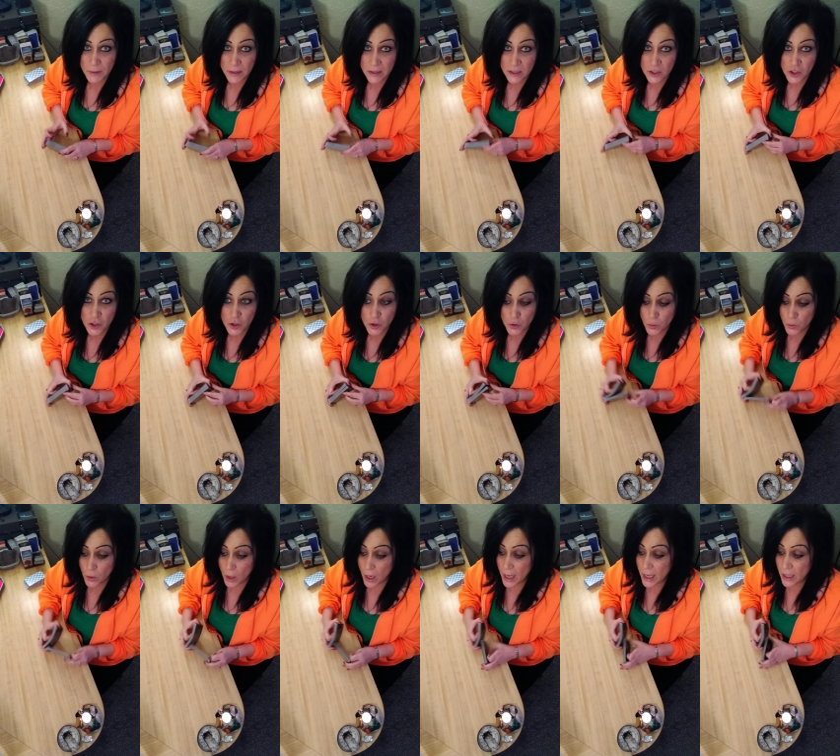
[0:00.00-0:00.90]
be the
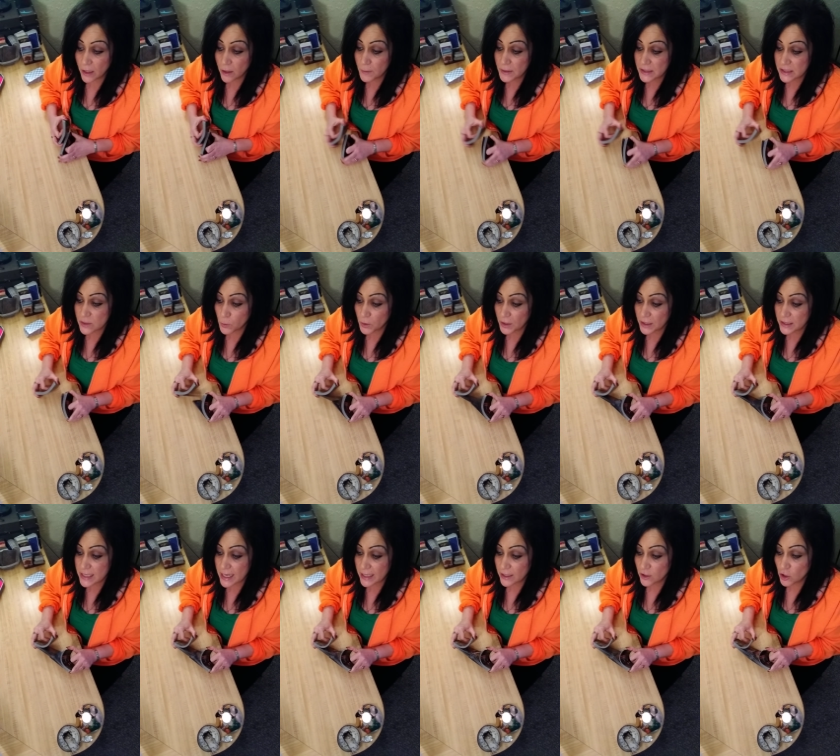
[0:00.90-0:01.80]
two elements that we're
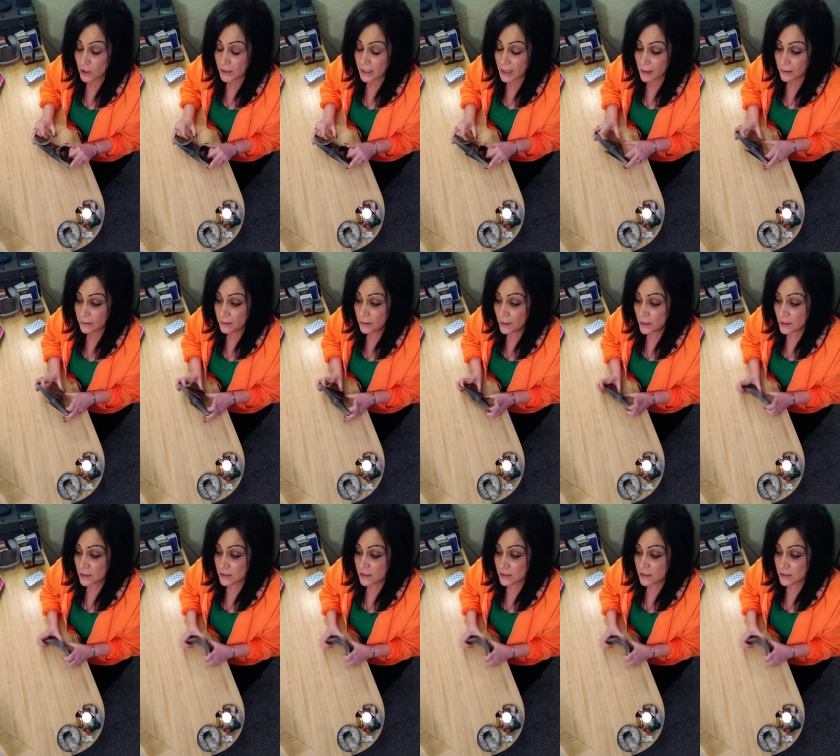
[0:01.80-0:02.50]
going to take a look at.